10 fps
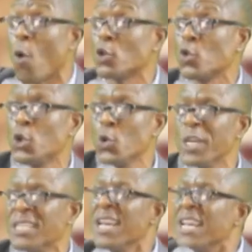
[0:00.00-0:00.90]
want to do
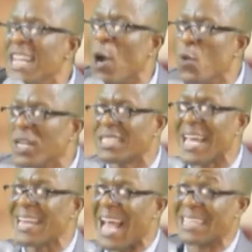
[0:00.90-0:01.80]
it, they will
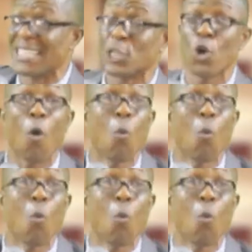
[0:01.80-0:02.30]
say that it is your